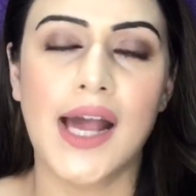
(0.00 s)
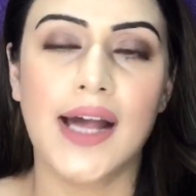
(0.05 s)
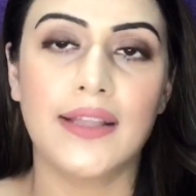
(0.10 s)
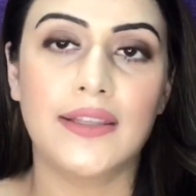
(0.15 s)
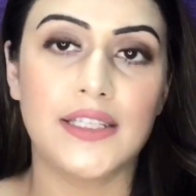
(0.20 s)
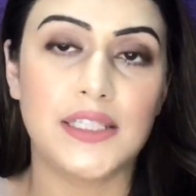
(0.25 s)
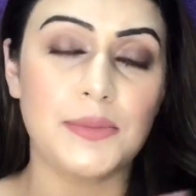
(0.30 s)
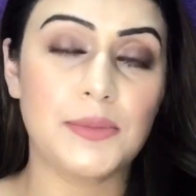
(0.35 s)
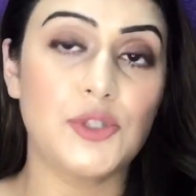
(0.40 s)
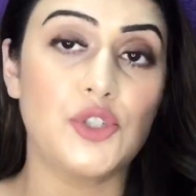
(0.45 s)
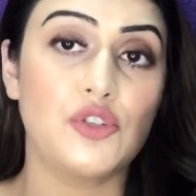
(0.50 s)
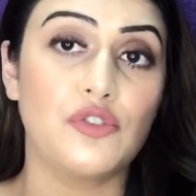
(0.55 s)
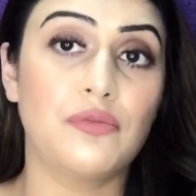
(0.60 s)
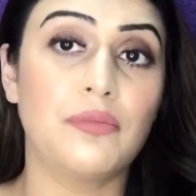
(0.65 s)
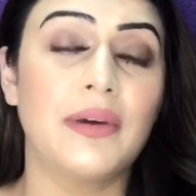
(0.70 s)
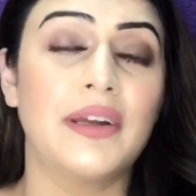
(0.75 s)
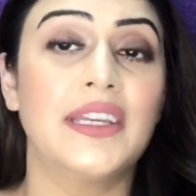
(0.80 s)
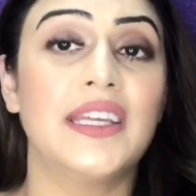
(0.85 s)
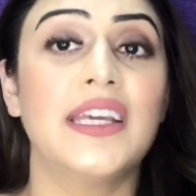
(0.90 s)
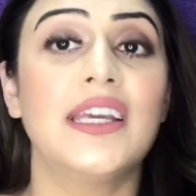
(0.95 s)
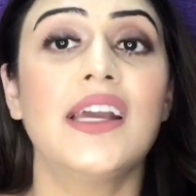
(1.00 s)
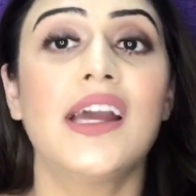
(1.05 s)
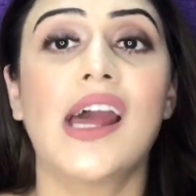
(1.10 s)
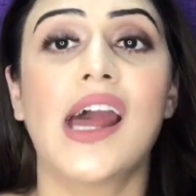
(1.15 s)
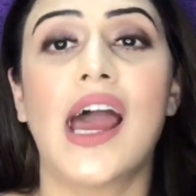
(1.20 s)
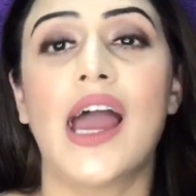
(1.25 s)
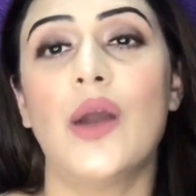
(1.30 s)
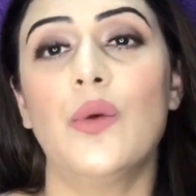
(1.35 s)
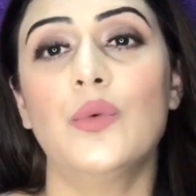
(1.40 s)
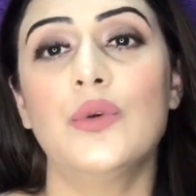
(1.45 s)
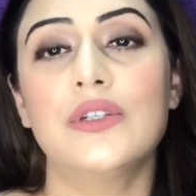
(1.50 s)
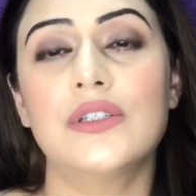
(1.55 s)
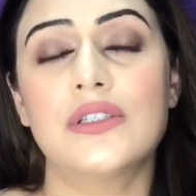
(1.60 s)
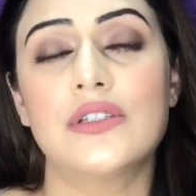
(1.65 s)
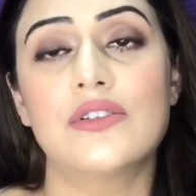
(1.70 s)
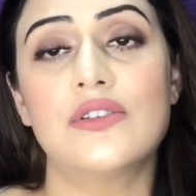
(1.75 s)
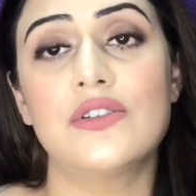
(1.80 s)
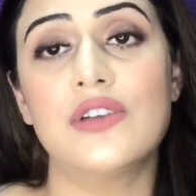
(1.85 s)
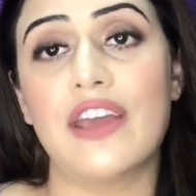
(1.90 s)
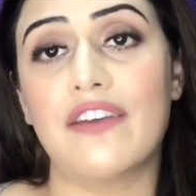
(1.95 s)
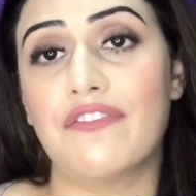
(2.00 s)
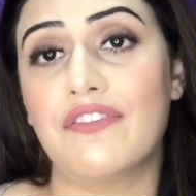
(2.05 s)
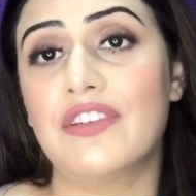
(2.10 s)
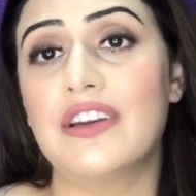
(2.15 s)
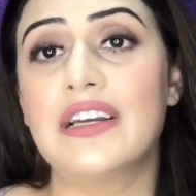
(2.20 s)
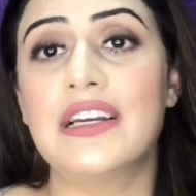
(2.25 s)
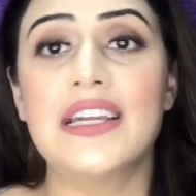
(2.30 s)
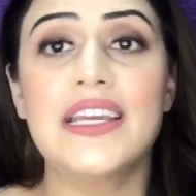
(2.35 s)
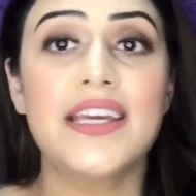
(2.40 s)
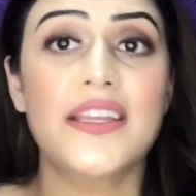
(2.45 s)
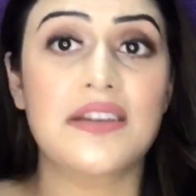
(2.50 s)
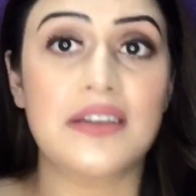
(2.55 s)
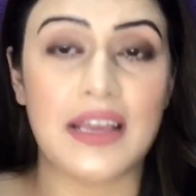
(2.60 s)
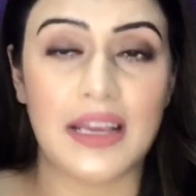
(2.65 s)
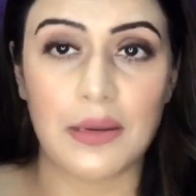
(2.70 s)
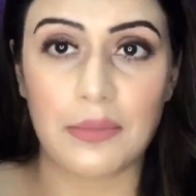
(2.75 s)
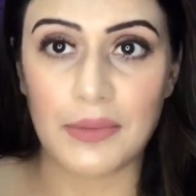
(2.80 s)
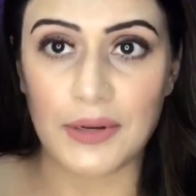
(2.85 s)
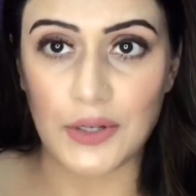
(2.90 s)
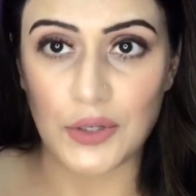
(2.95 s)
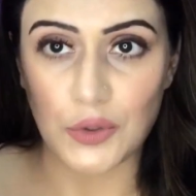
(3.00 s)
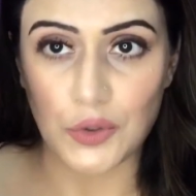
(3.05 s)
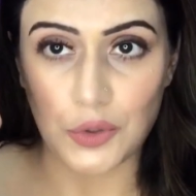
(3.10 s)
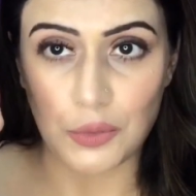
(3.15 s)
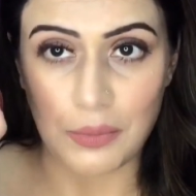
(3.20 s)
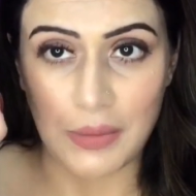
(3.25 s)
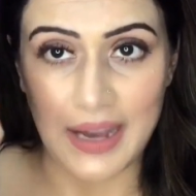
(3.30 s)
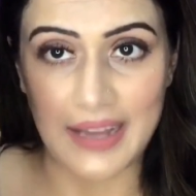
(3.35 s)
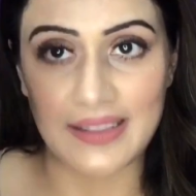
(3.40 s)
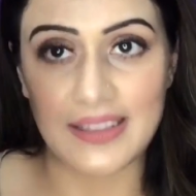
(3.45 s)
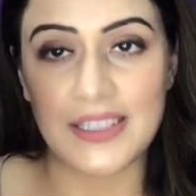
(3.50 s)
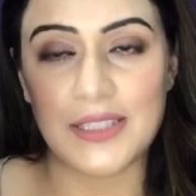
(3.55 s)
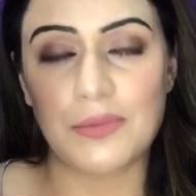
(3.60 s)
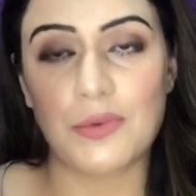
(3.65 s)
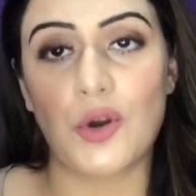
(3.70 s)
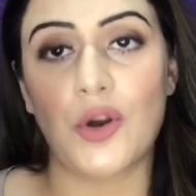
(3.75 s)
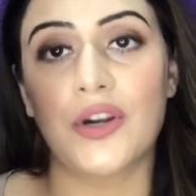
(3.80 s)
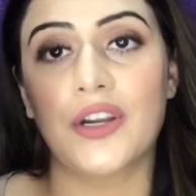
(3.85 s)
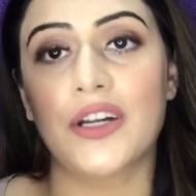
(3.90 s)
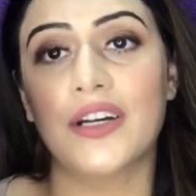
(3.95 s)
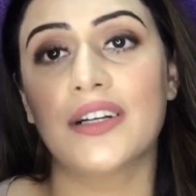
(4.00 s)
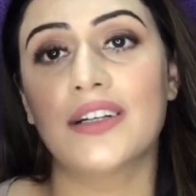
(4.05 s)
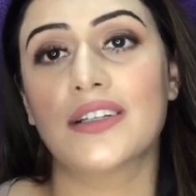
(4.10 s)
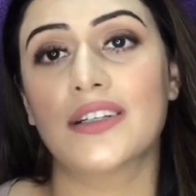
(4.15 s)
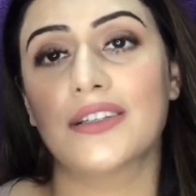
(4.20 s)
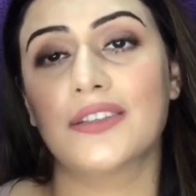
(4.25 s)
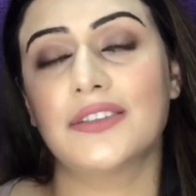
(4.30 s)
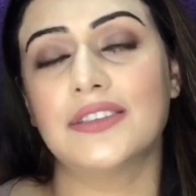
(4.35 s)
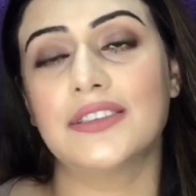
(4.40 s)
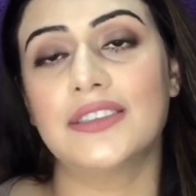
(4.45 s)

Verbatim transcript: this much of money i would definitely recommend you to buy this product